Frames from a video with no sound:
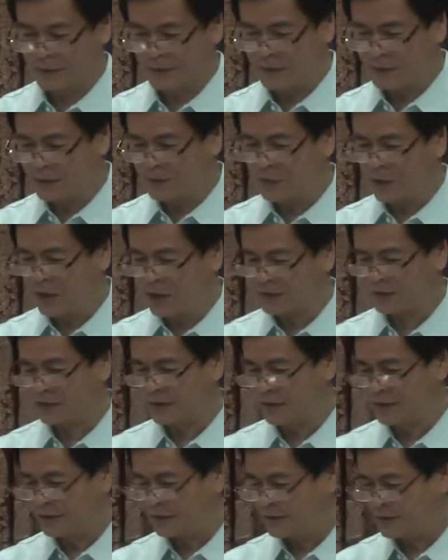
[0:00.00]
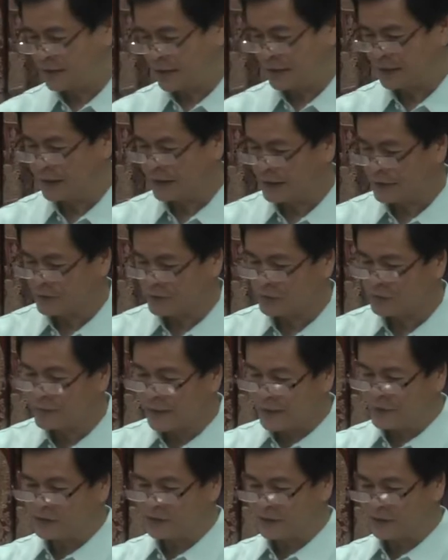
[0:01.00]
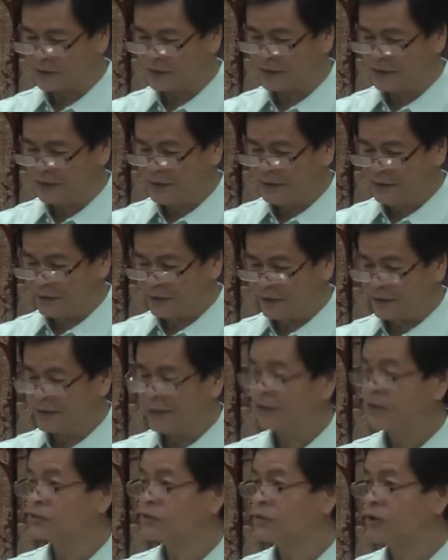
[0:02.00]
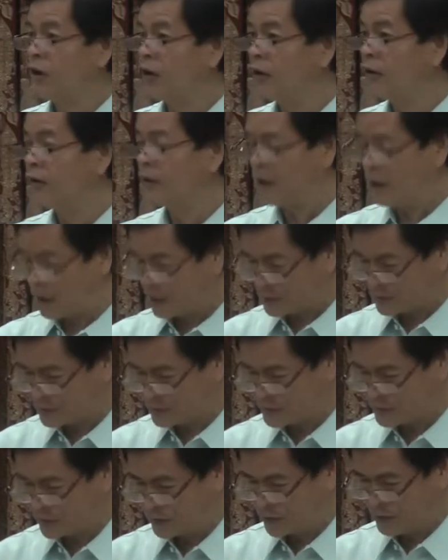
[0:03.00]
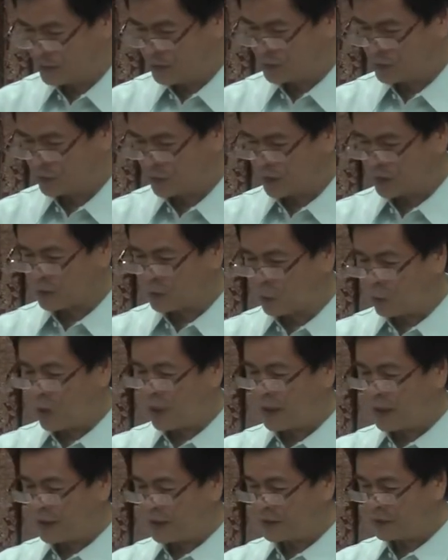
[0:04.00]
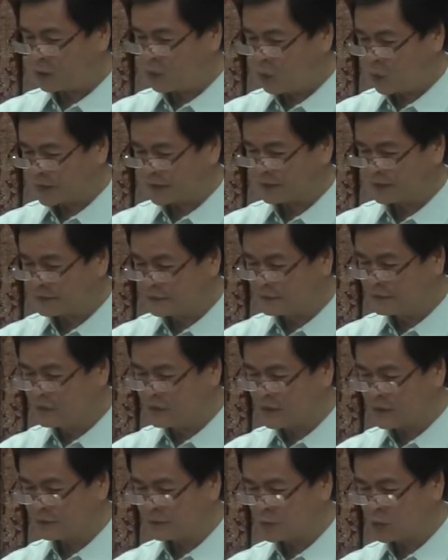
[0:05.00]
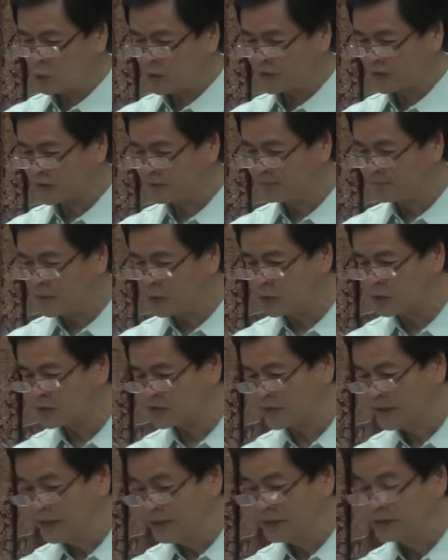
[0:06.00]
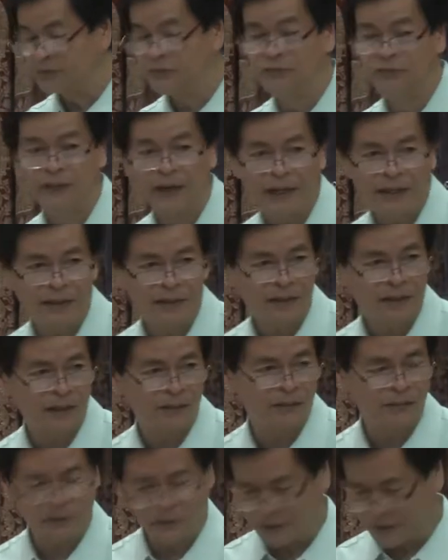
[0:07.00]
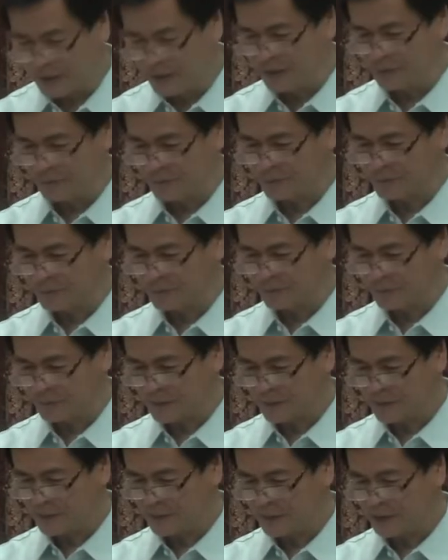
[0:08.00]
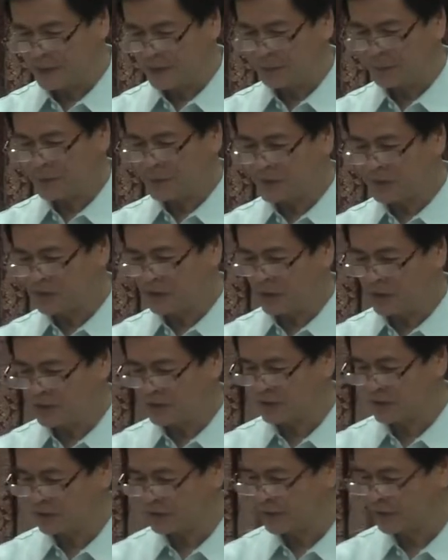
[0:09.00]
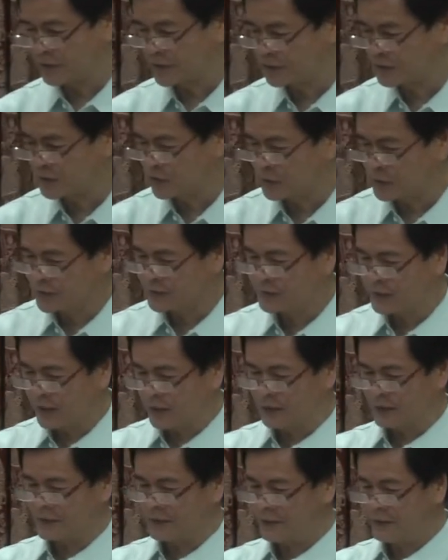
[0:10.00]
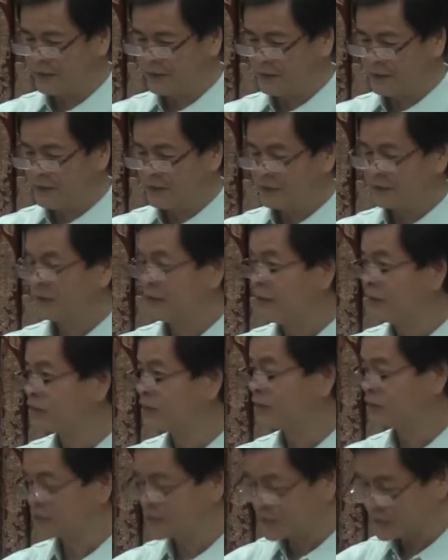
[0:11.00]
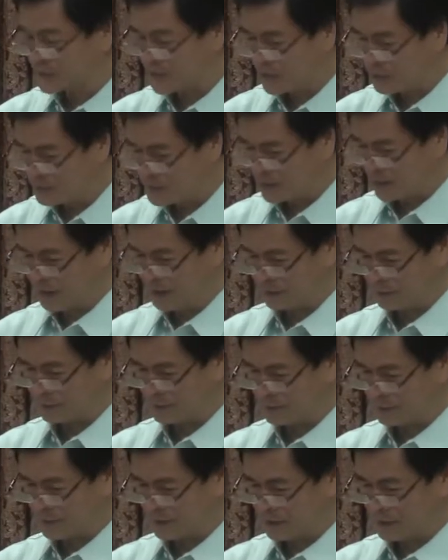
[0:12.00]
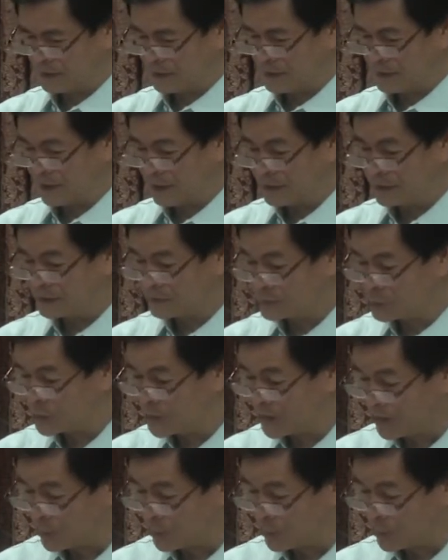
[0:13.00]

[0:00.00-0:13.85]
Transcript: he fought, I'd like to imagine, against all odds to acquire what he deemed was most vital for him. It appears also that the storyteller tells us the same thing. And if we